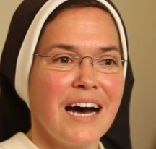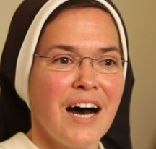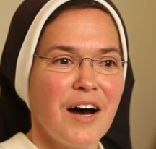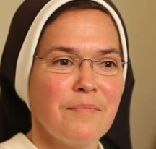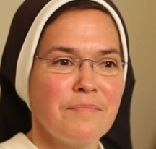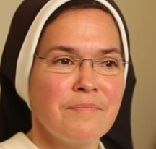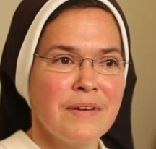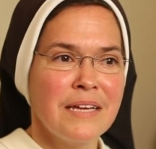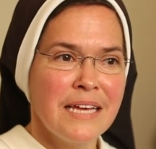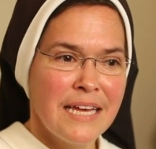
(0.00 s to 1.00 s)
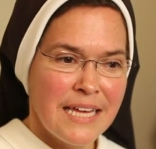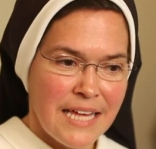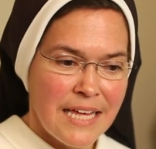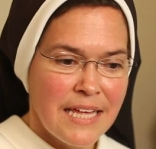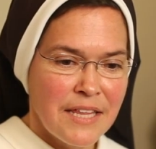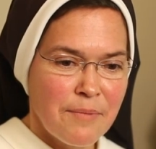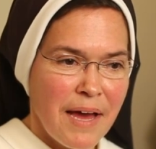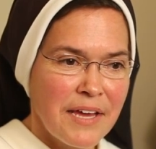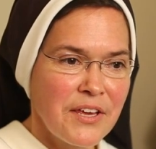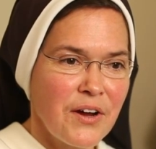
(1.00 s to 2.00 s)
in the
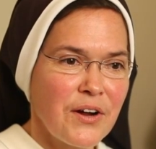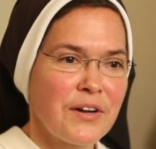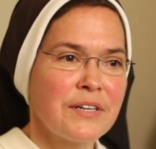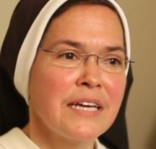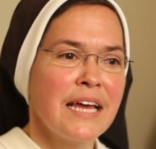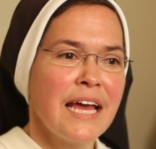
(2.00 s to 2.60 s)
backyard.